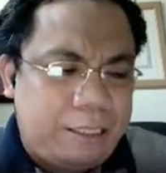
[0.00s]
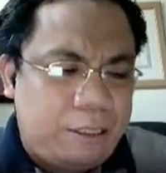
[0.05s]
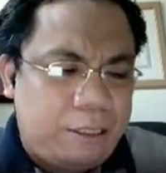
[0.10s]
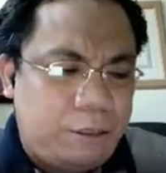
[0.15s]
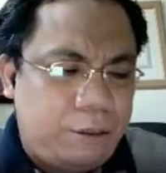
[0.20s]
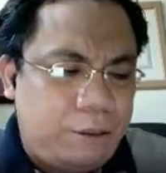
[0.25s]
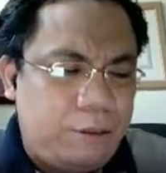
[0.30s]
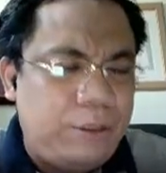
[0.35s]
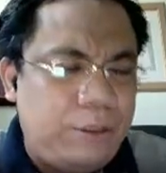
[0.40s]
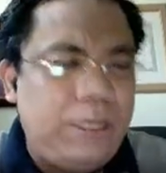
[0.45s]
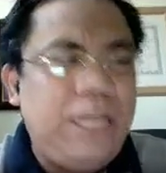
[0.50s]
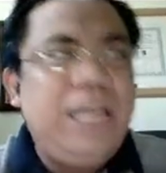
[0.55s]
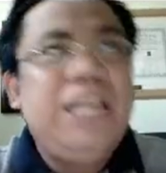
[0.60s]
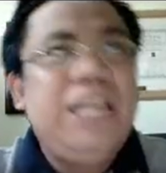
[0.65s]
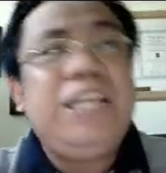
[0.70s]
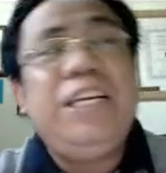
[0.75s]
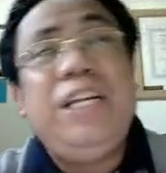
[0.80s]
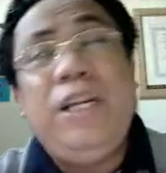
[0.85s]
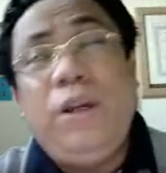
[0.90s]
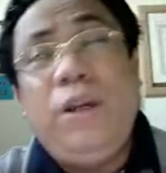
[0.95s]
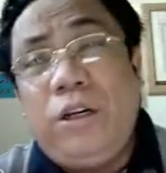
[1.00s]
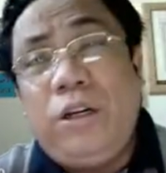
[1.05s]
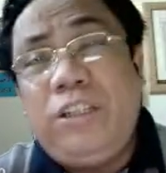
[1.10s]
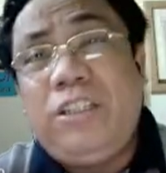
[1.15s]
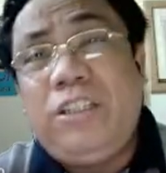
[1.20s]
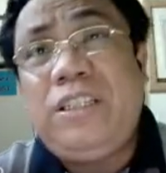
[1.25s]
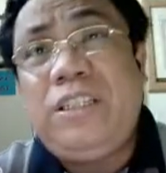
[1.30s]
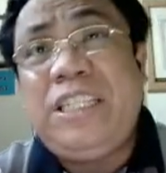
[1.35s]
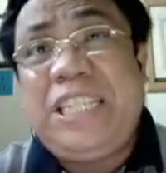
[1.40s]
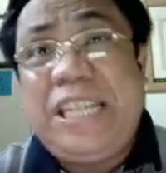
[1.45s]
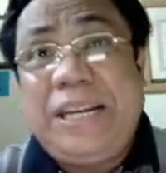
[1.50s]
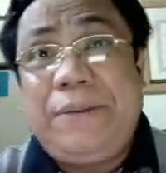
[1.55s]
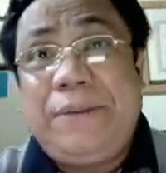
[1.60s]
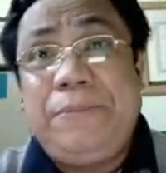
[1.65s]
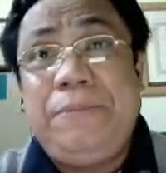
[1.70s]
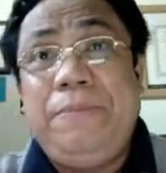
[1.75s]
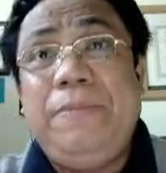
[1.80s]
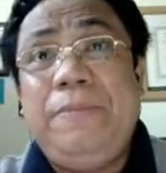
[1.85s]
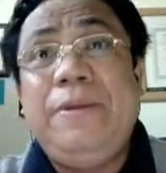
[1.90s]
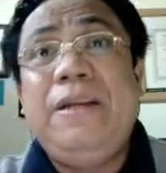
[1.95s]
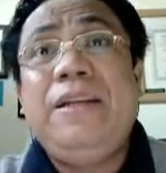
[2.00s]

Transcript: so they lost steam.